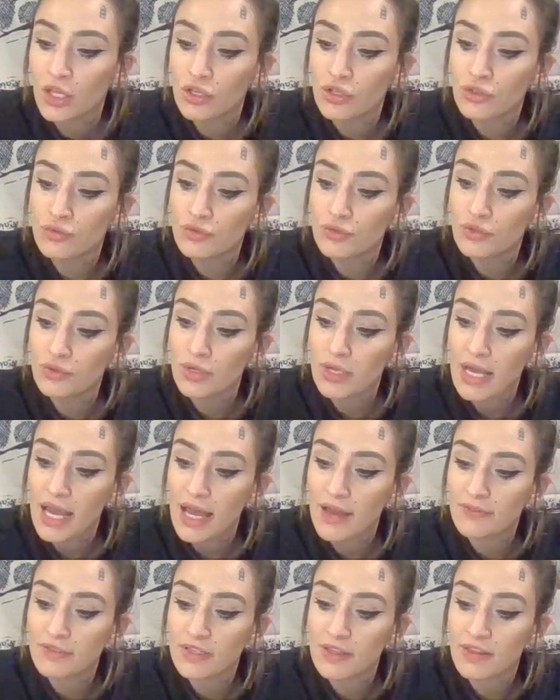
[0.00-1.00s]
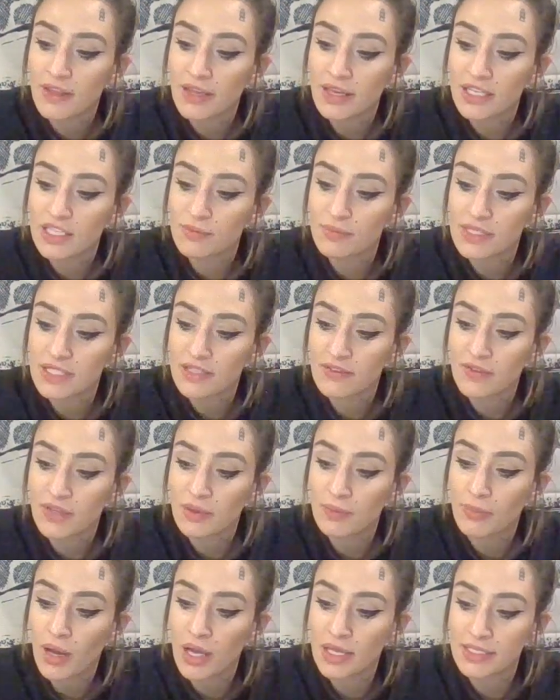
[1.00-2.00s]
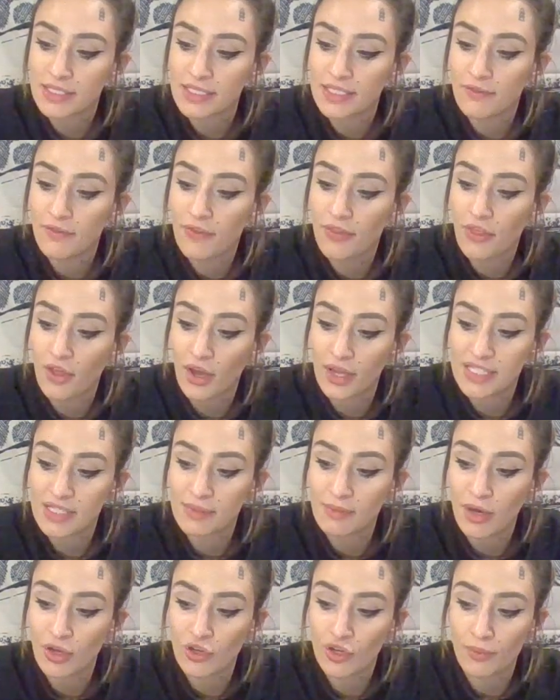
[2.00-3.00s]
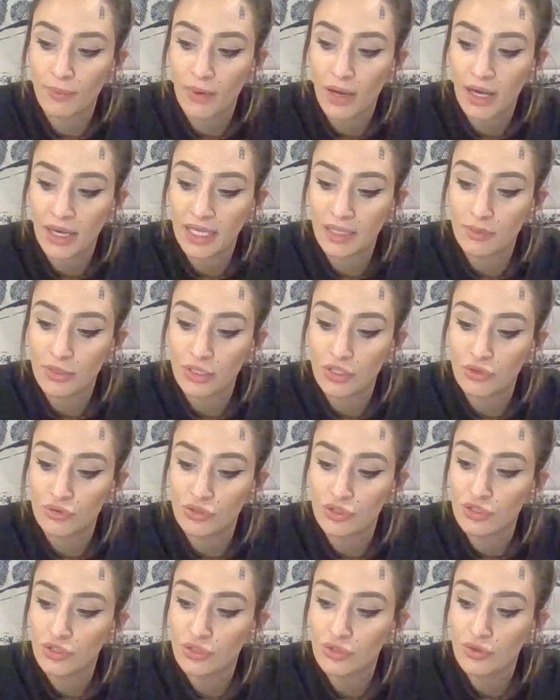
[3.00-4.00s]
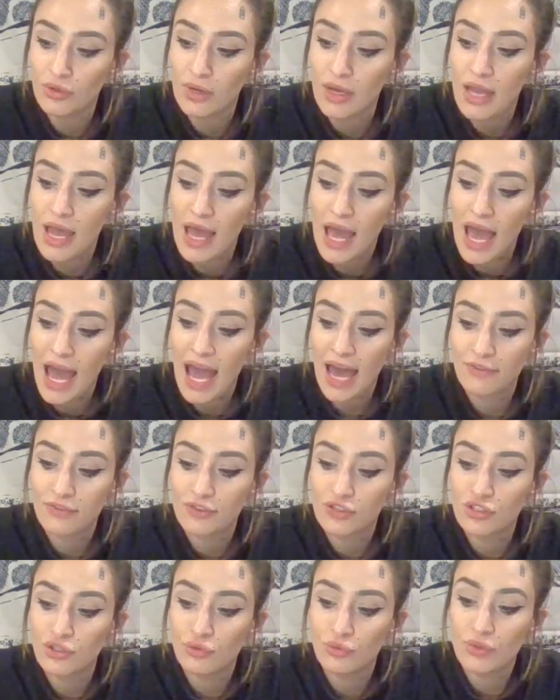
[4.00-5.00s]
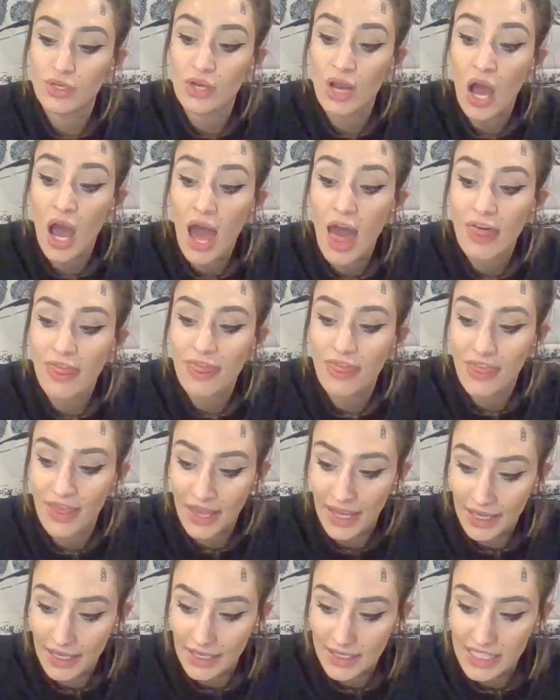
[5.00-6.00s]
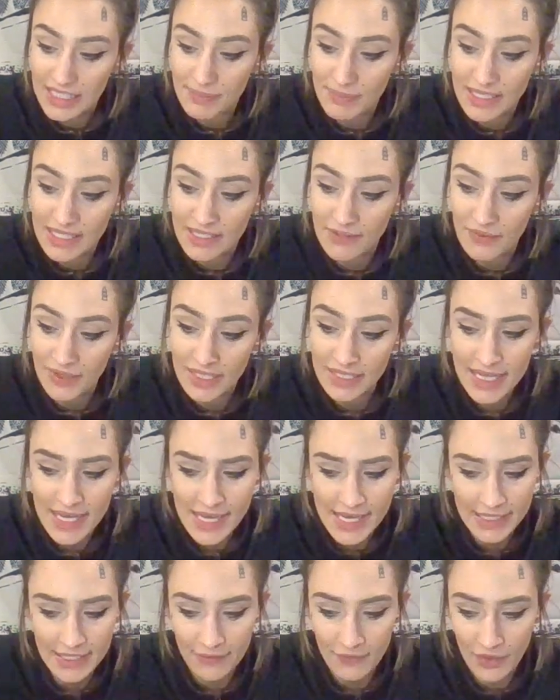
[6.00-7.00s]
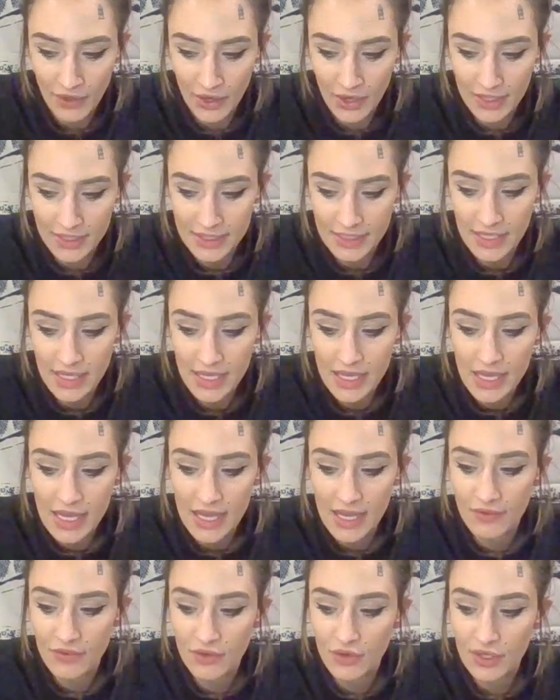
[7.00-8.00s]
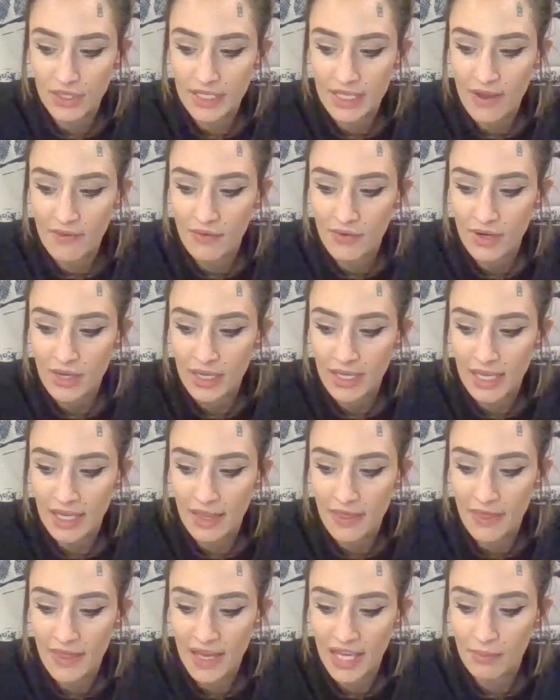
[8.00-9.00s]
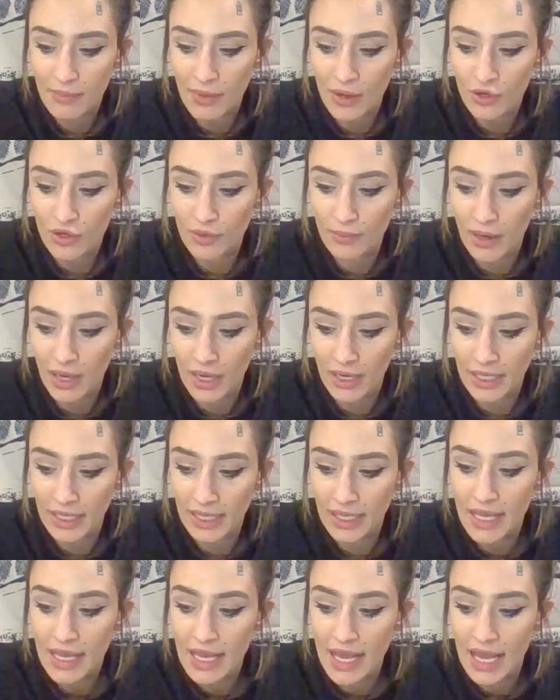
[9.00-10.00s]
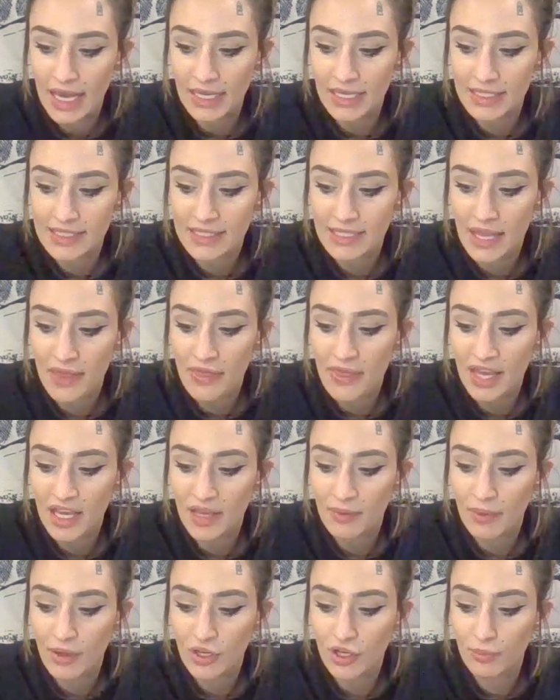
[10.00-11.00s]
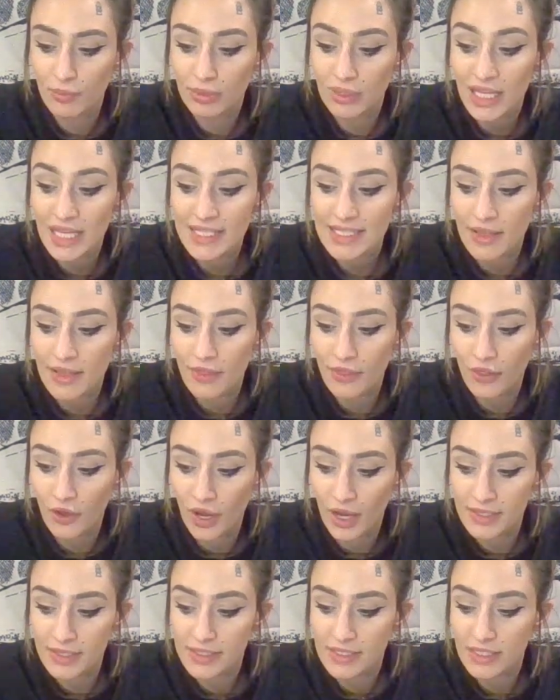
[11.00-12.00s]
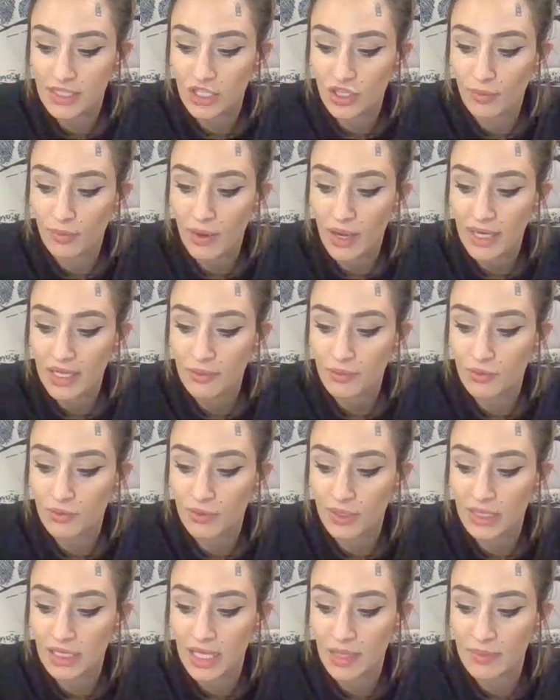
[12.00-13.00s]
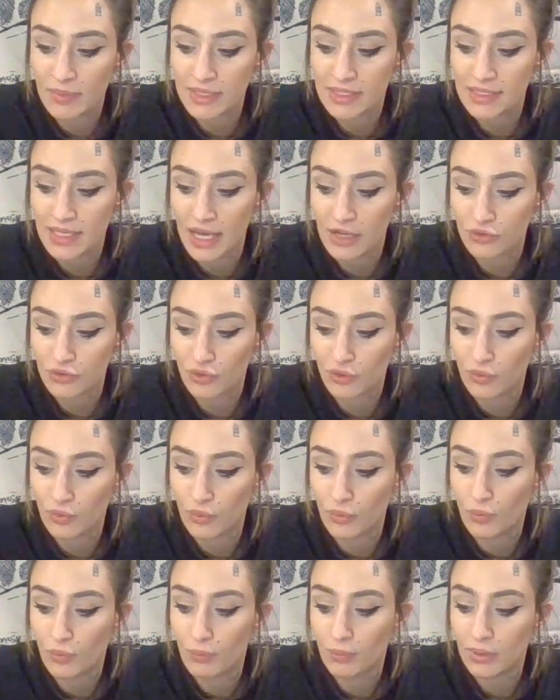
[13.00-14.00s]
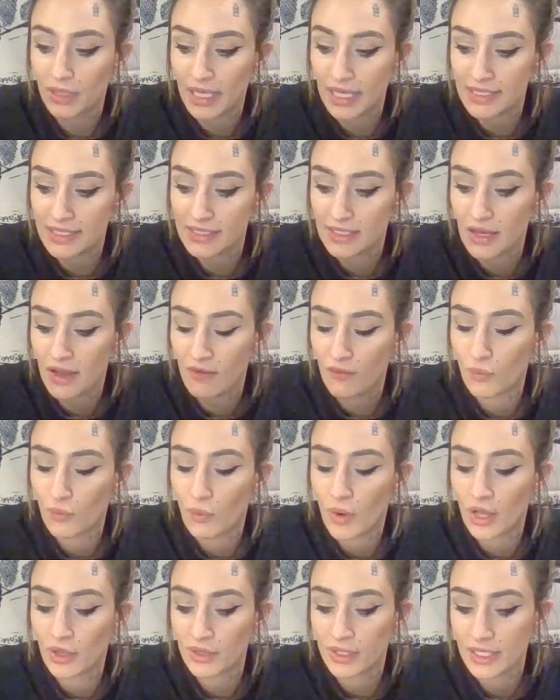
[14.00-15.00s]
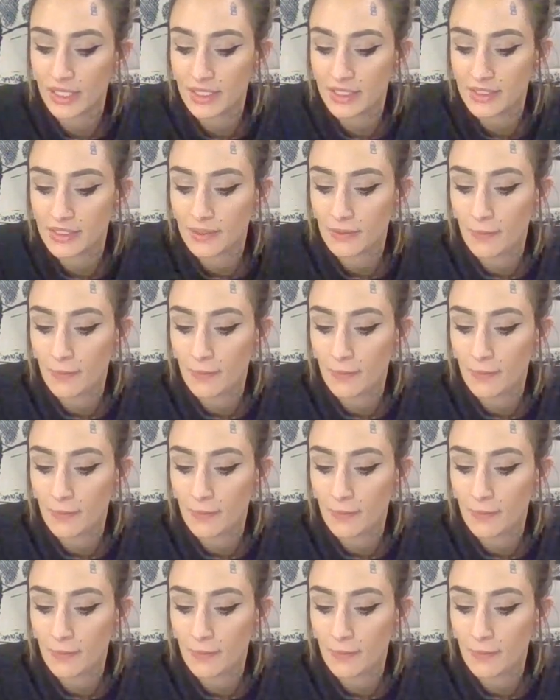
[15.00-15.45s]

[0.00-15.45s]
You do not have to think specific positive thoughts about your body, but you do have to not think specific negative thoughts. If you can never again think about your body and instead think about your pleasant thoughts, your body would reclaim its natural place of wellness.